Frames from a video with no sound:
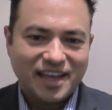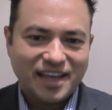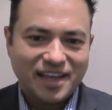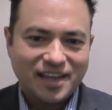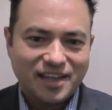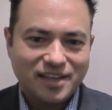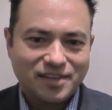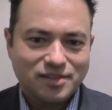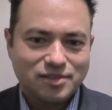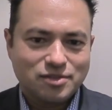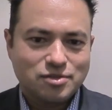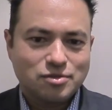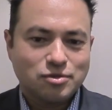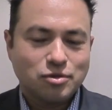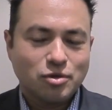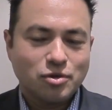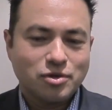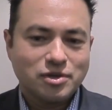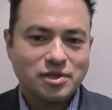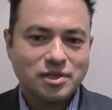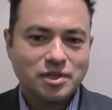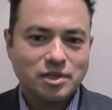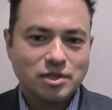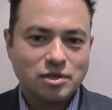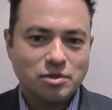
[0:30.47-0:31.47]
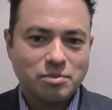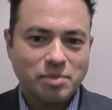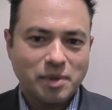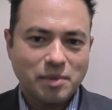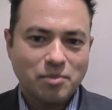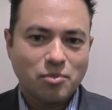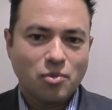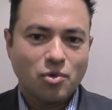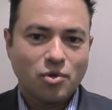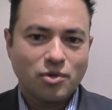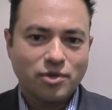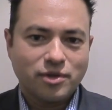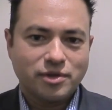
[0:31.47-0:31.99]
and learn a little bit
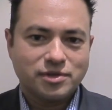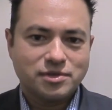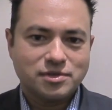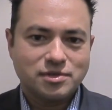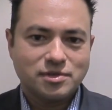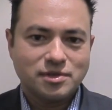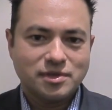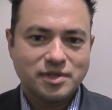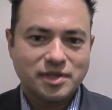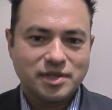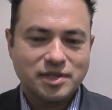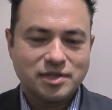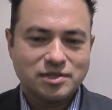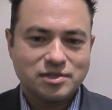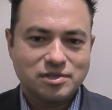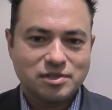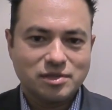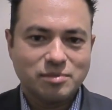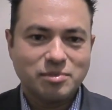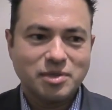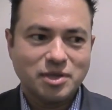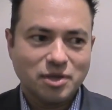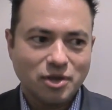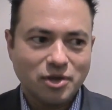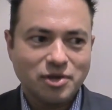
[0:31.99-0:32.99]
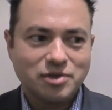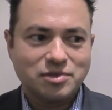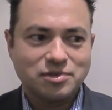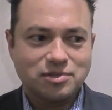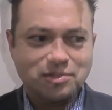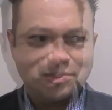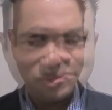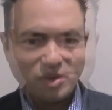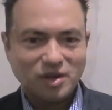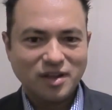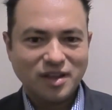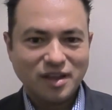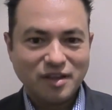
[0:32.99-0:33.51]
more that needs to be learned.
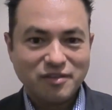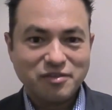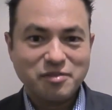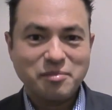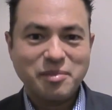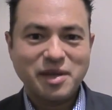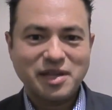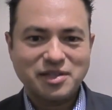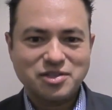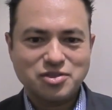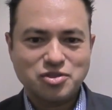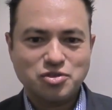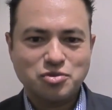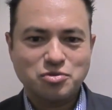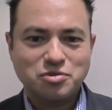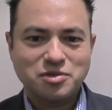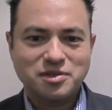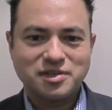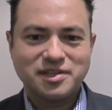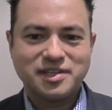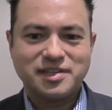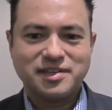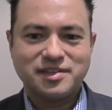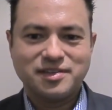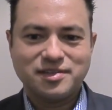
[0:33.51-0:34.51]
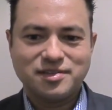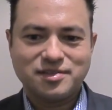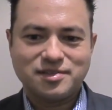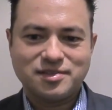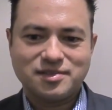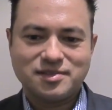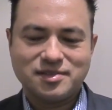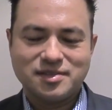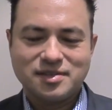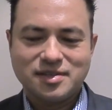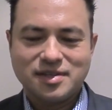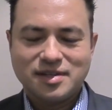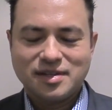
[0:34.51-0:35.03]
What I love about Stuart is
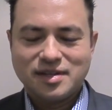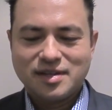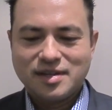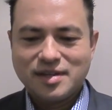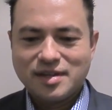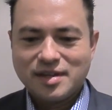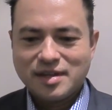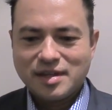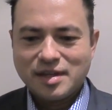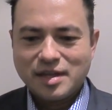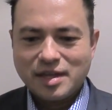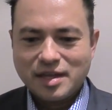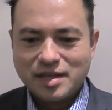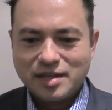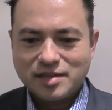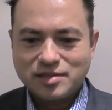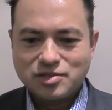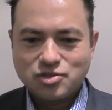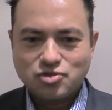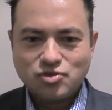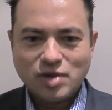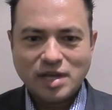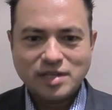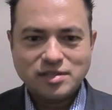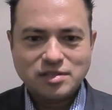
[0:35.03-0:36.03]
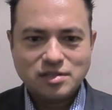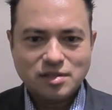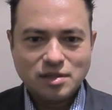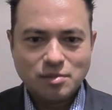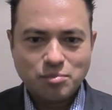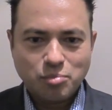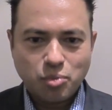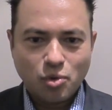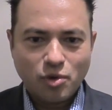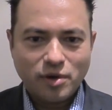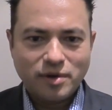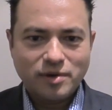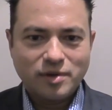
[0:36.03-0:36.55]
he's straight to the
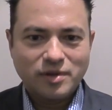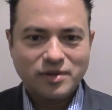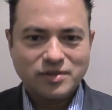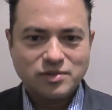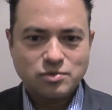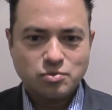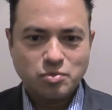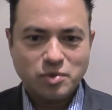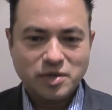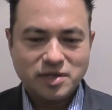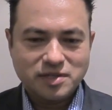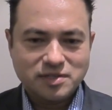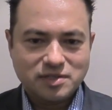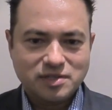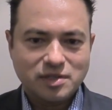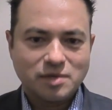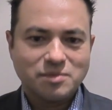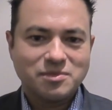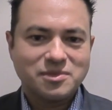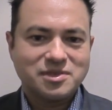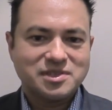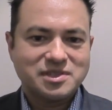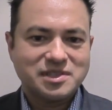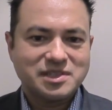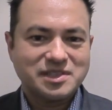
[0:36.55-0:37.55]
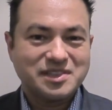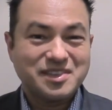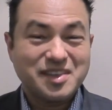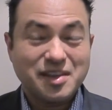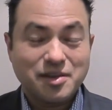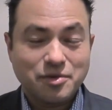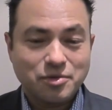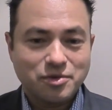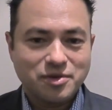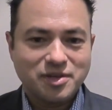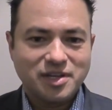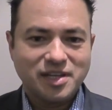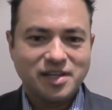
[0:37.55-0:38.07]
point, his wisdom, his
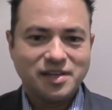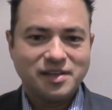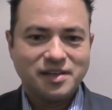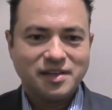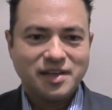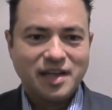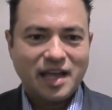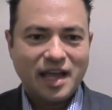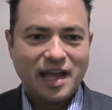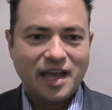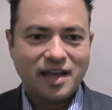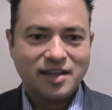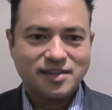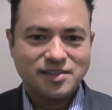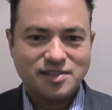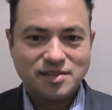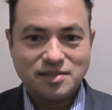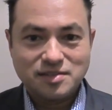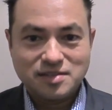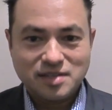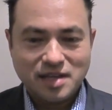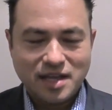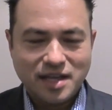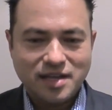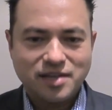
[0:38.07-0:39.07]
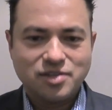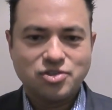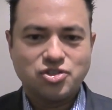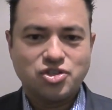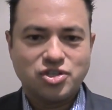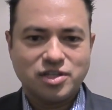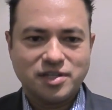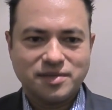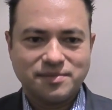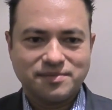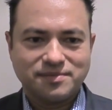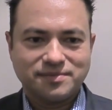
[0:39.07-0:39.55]
integrity, and his energy.